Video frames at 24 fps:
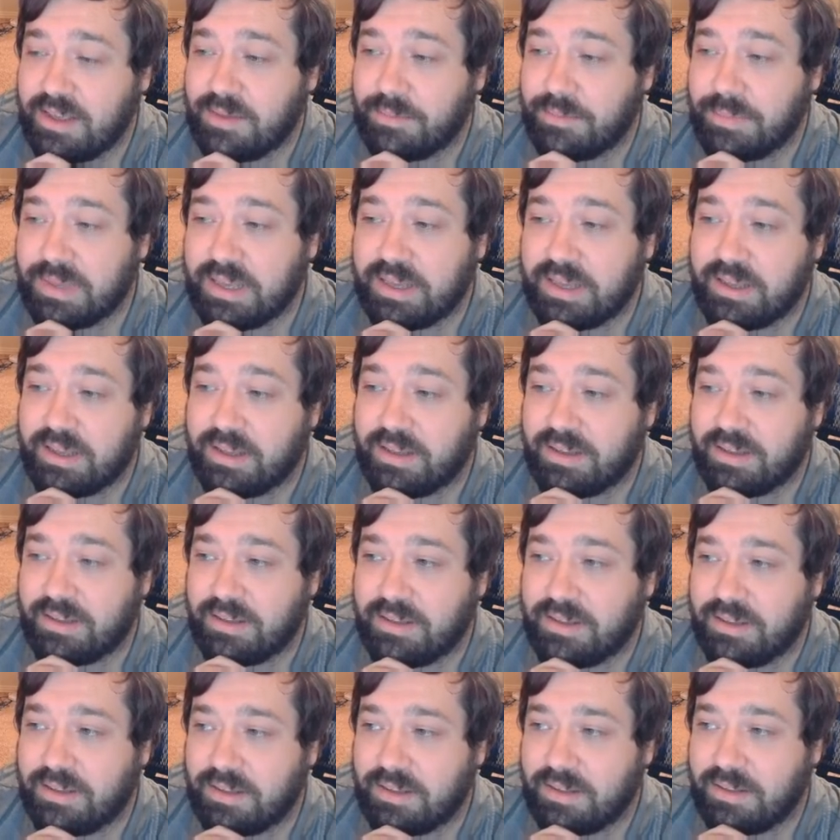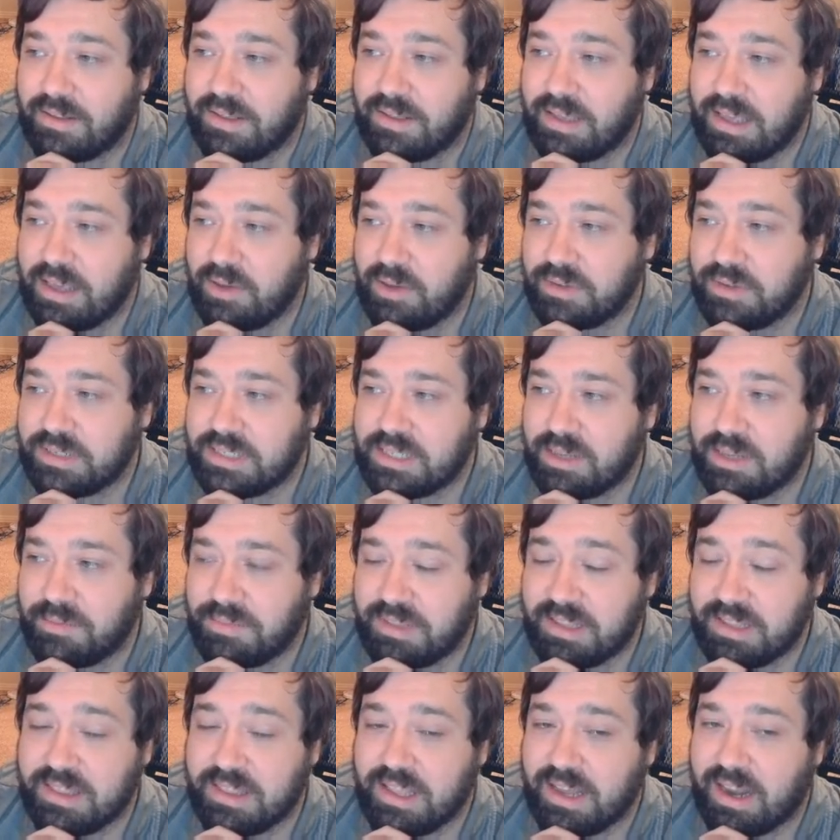but it was
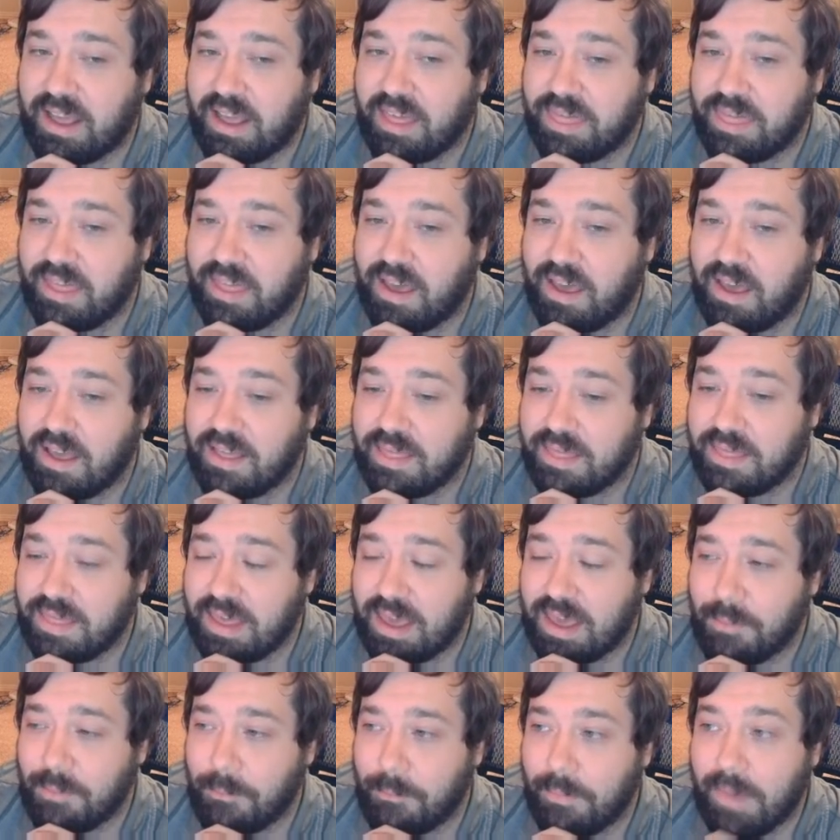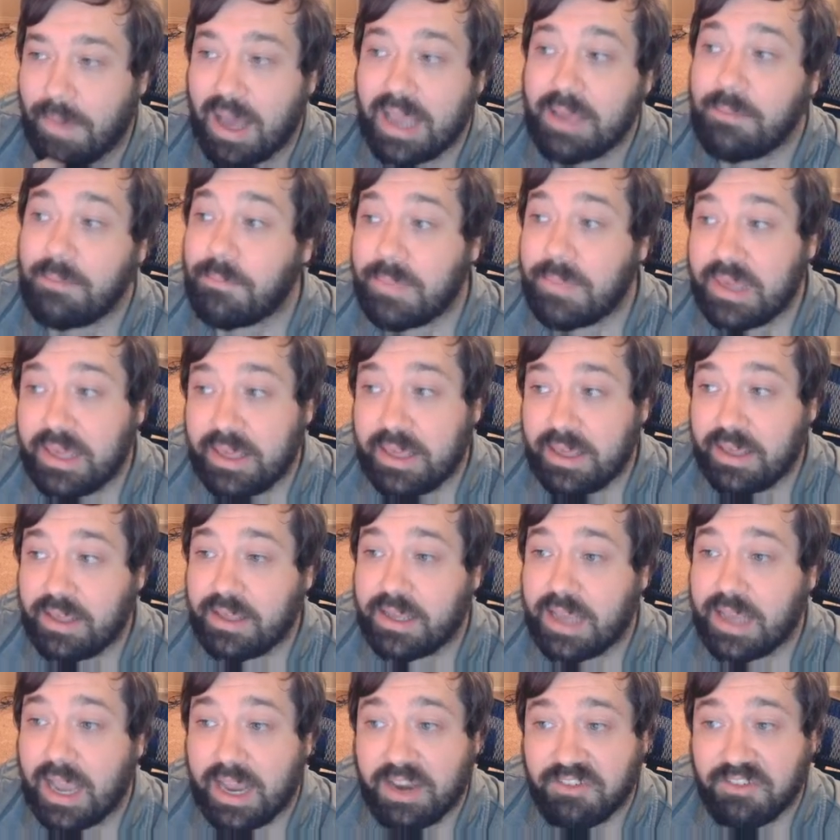something that I thought that might be
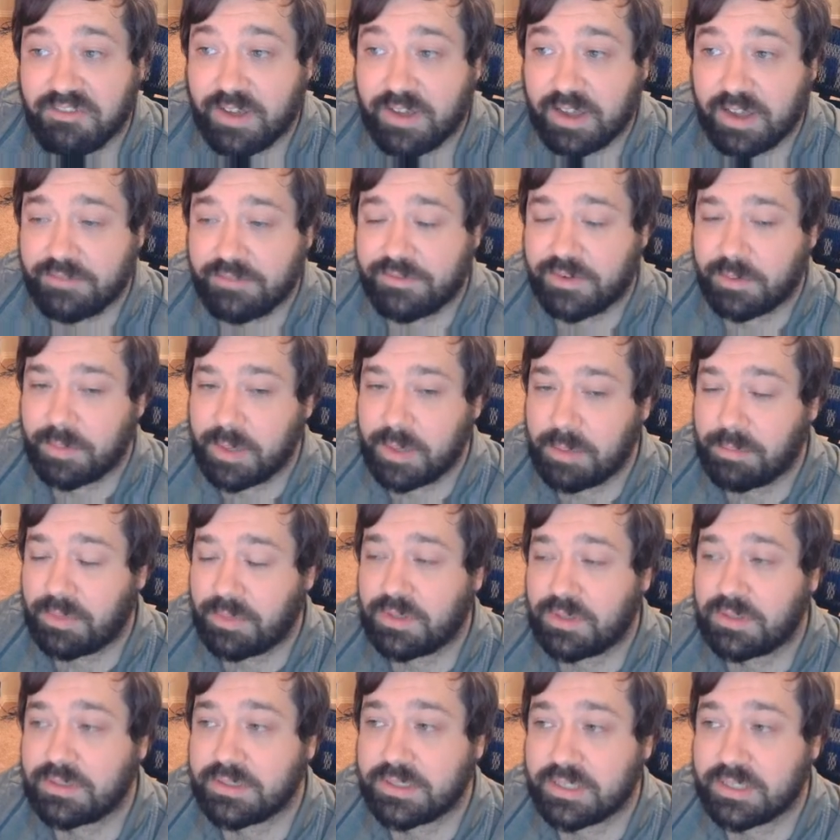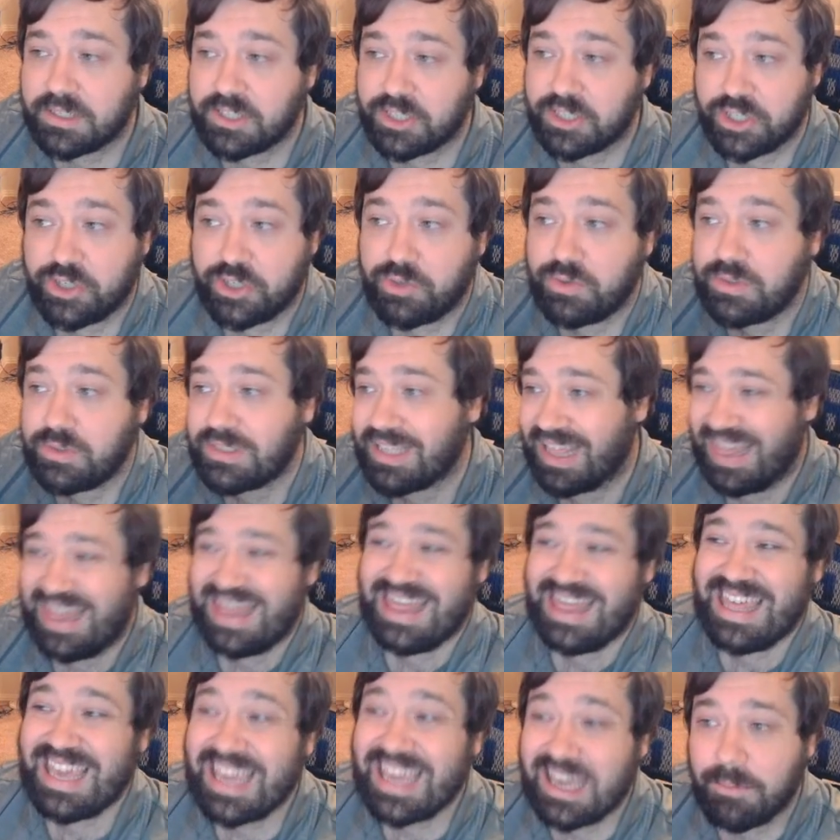kind of fun for people to do, to
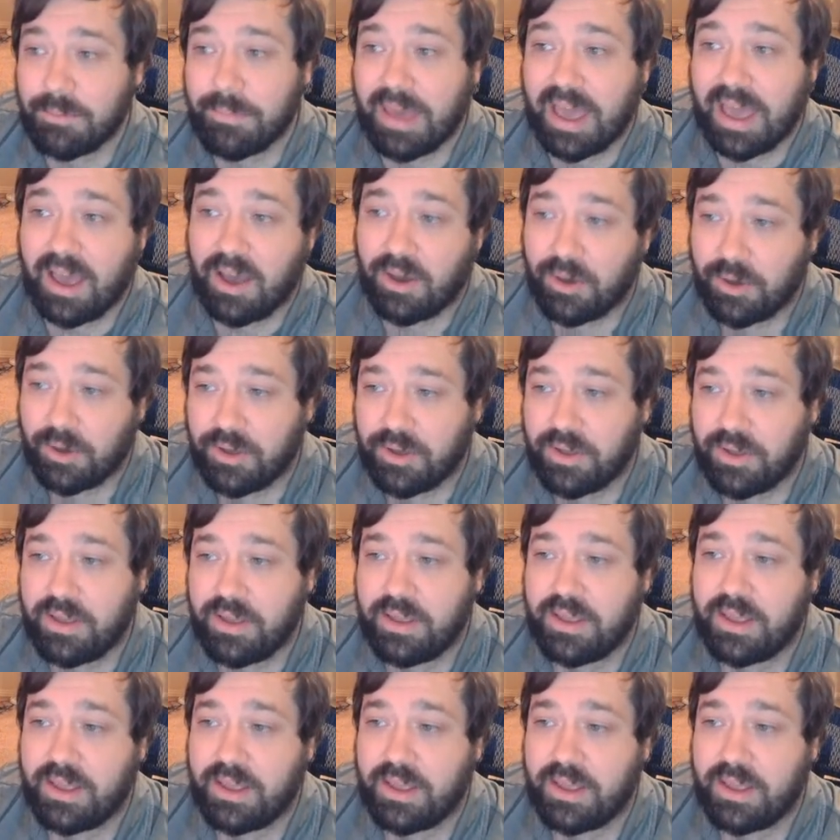think about.